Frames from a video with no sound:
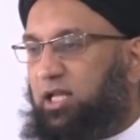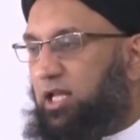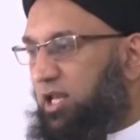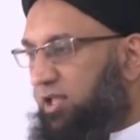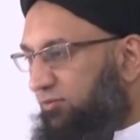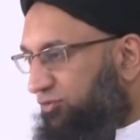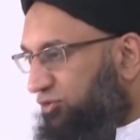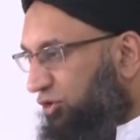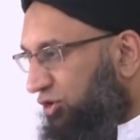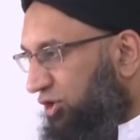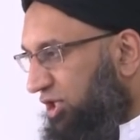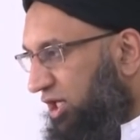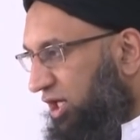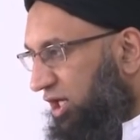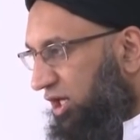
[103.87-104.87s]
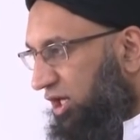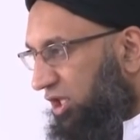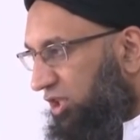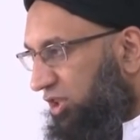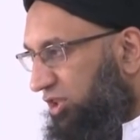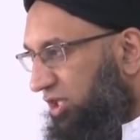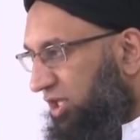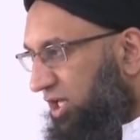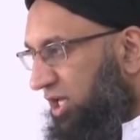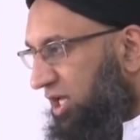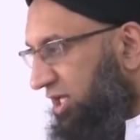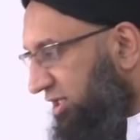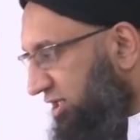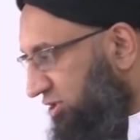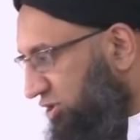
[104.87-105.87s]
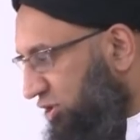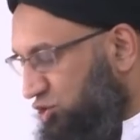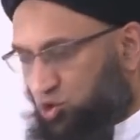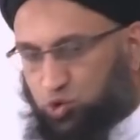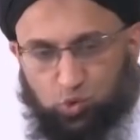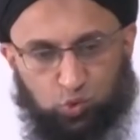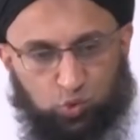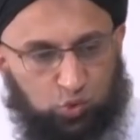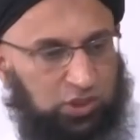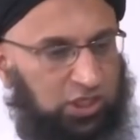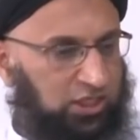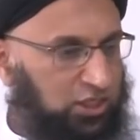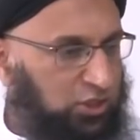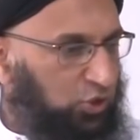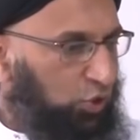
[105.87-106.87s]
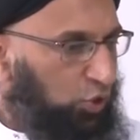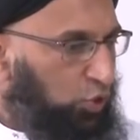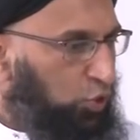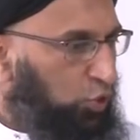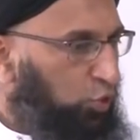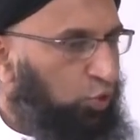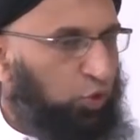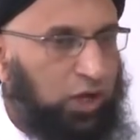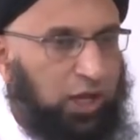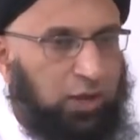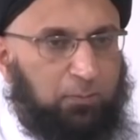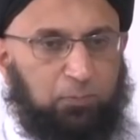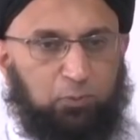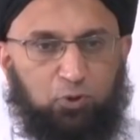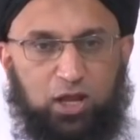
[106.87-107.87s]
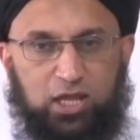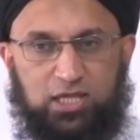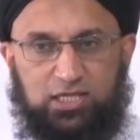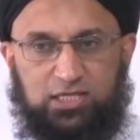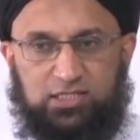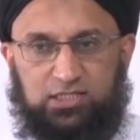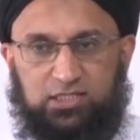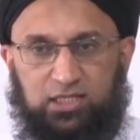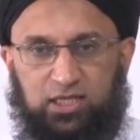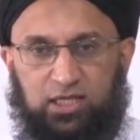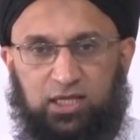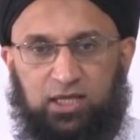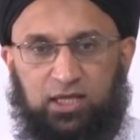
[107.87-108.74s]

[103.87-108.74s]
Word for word: lives on the earth, he does sujood, he does ruku, he prays,